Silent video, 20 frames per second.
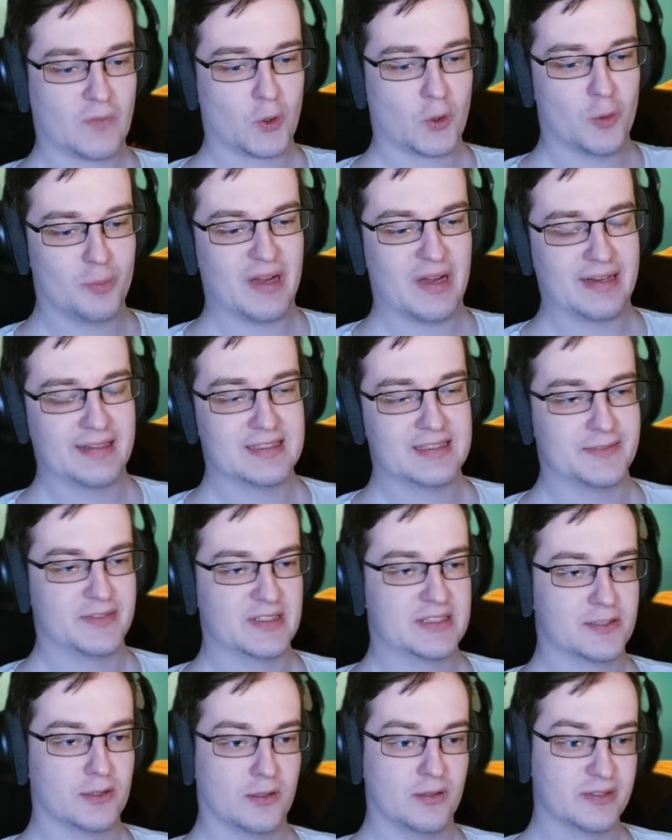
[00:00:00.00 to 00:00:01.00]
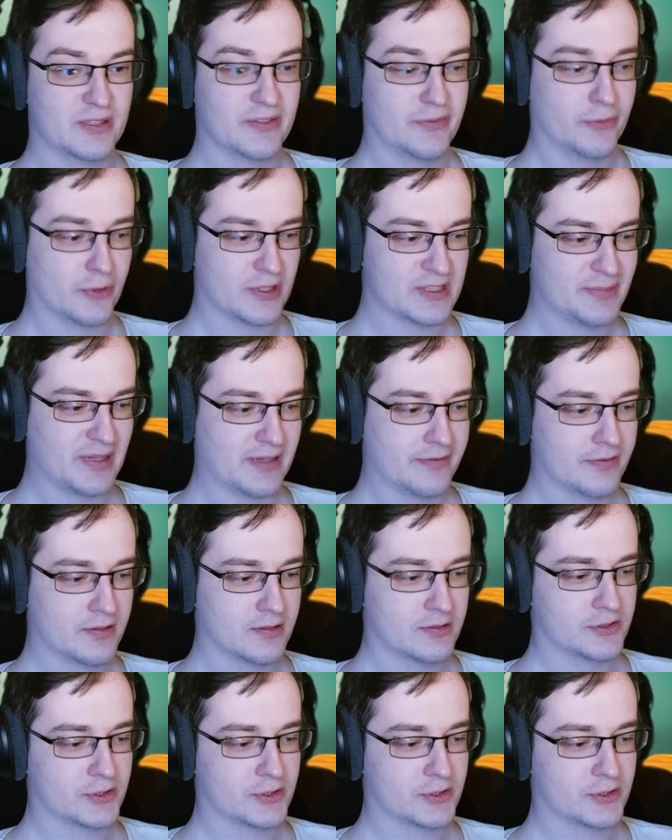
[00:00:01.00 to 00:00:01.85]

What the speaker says: combine this with Soul of the Forest buff,